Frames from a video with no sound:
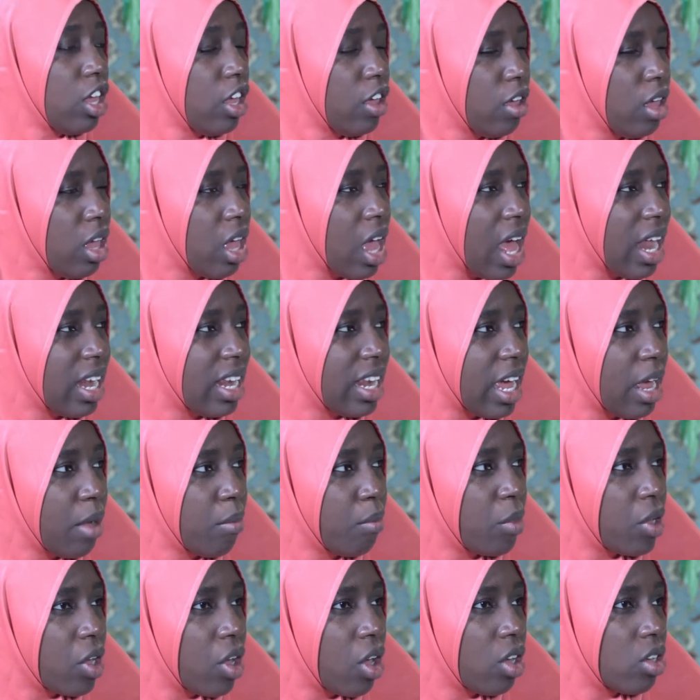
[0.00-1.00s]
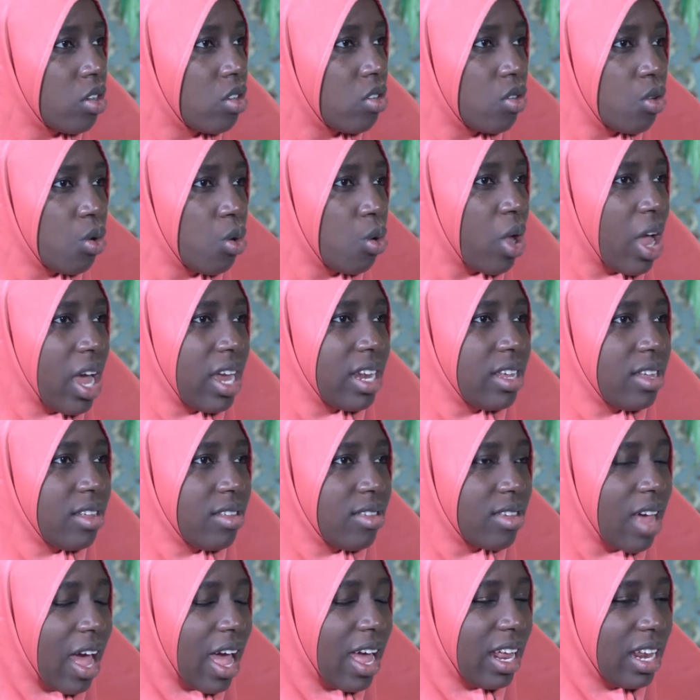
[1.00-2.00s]
And then because
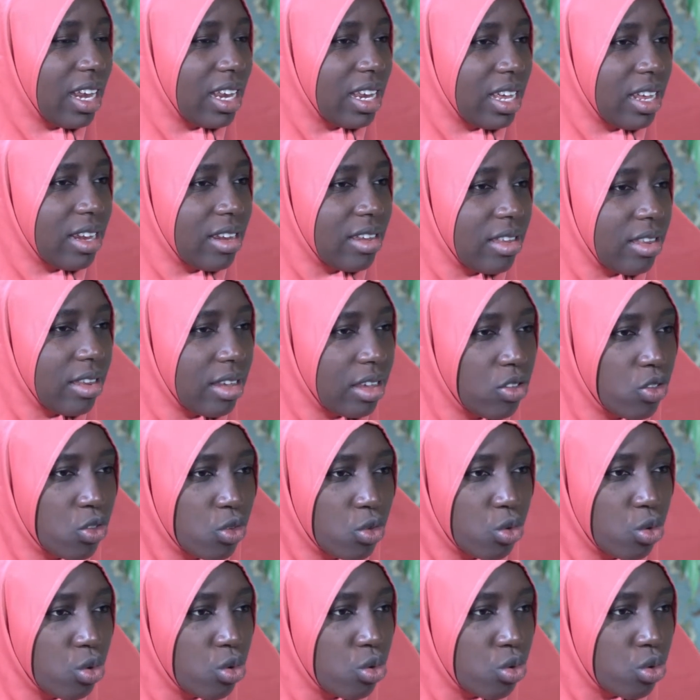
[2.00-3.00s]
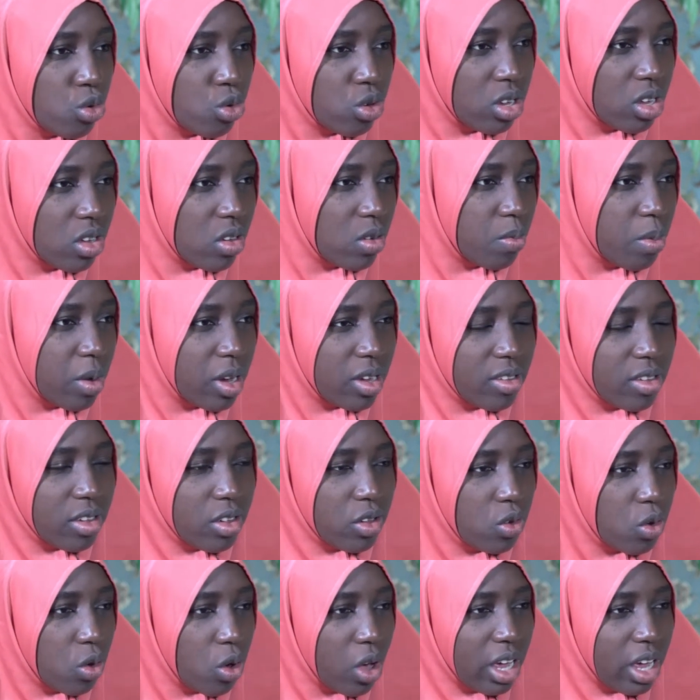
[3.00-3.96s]
I did this good to this person,